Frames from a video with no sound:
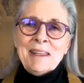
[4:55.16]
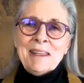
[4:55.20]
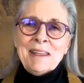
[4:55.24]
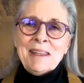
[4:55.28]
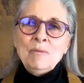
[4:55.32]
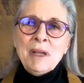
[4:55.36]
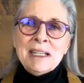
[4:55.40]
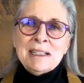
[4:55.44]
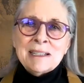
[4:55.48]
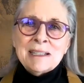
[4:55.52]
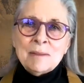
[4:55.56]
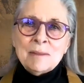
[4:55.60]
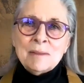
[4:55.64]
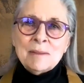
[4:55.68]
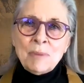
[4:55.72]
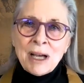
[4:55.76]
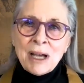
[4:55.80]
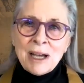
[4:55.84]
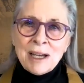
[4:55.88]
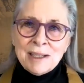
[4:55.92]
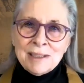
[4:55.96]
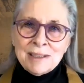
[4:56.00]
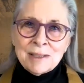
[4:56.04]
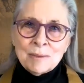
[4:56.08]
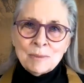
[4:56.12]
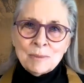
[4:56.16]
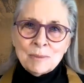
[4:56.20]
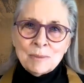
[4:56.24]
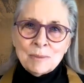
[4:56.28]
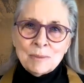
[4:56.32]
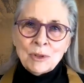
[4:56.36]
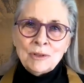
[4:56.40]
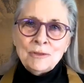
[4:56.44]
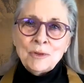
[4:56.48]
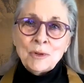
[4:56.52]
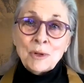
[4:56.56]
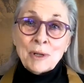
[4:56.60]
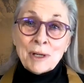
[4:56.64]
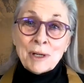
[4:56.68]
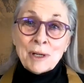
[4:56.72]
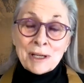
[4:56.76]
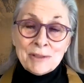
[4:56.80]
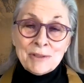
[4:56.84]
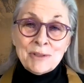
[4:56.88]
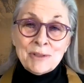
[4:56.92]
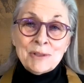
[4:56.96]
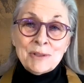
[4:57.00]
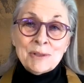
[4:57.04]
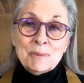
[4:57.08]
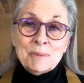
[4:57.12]
that makes it possible for
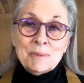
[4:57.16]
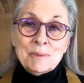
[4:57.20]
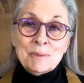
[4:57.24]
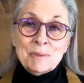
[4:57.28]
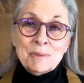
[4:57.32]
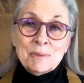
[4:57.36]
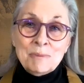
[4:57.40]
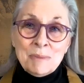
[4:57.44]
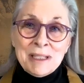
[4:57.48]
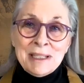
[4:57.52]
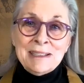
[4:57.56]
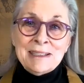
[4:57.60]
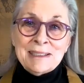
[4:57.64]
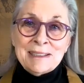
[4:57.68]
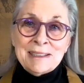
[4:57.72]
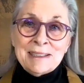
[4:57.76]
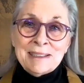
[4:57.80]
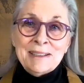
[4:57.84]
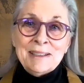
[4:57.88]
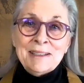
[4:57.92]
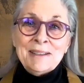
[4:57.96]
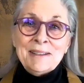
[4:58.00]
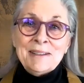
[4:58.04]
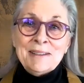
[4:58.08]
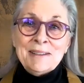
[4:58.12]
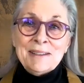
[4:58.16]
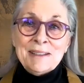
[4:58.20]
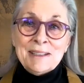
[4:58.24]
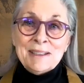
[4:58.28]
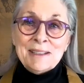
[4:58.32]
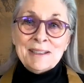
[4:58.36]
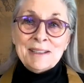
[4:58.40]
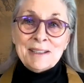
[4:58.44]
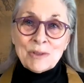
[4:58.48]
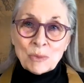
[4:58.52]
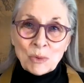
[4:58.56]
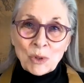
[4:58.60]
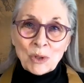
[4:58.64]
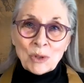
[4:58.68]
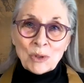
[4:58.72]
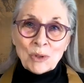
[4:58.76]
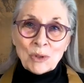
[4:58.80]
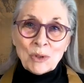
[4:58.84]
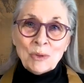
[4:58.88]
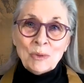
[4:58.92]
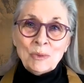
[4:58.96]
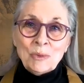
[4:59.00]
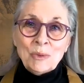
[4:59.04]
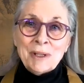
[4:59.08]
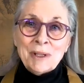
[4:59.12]
us to meet this
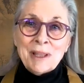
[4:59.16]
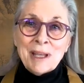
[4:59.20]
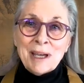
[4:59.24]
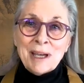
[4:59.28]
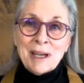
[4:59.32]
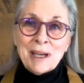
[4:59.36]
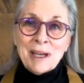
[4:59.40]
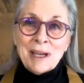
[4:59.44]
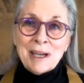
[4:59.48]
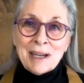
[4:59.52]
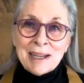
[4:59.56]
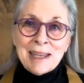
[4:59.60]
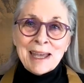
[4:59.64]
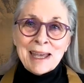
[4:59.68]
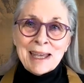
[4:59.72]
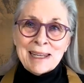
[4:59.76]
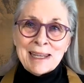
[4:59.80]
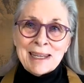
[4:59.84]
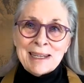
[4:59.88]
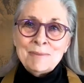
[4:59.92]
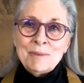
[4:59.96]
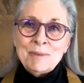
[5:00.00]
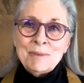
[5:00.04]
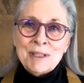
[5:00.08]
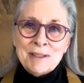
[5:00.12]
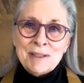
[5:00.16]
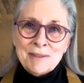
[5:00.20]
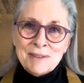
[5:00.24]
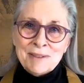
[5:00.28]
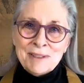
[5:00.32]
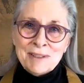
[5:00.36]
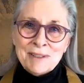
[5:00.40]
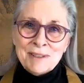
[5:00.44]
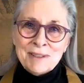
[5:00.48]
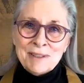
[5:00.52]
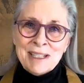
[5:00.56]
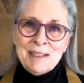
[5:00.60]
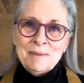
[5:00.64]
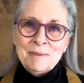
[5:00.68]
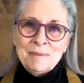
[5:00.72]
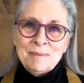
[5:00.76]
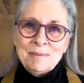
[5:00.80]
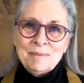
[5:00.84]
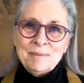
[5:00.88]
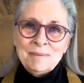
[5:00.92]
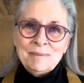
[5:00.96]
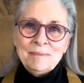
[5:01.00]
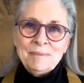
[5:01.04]
world with high adaptivity.